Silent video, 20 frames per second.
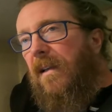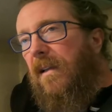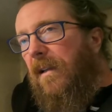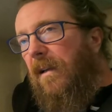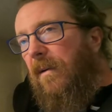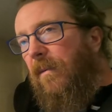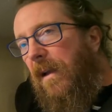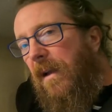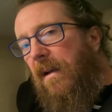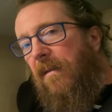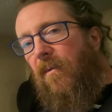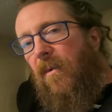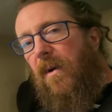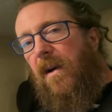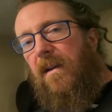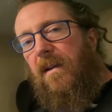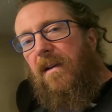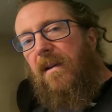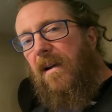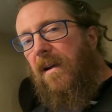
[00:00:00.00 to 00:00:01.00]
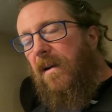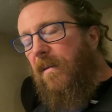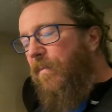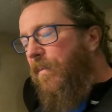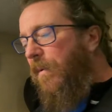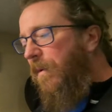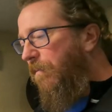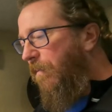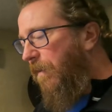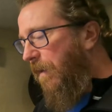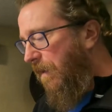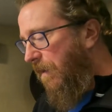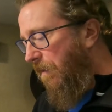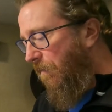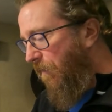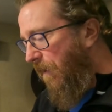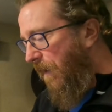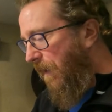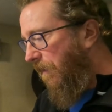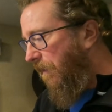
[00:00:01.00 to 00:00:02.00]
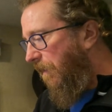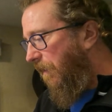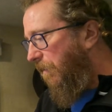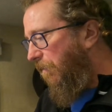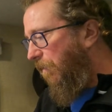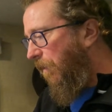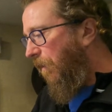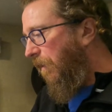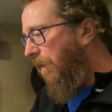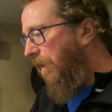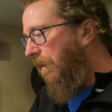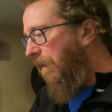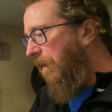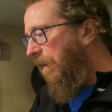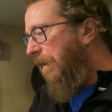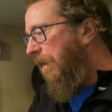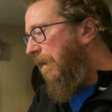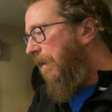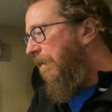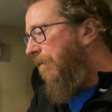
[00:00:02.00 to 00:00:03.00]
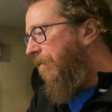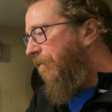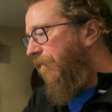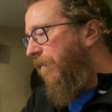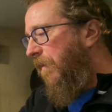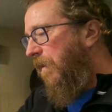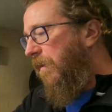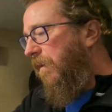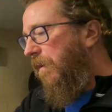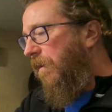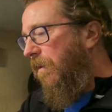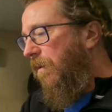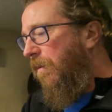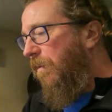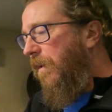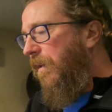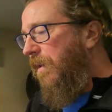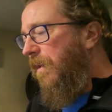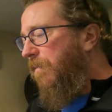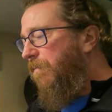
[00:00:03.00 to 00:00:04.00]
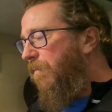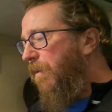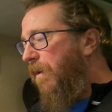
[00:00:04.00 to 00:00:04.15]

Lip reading: and then we have one up by the bed that's broken. So we just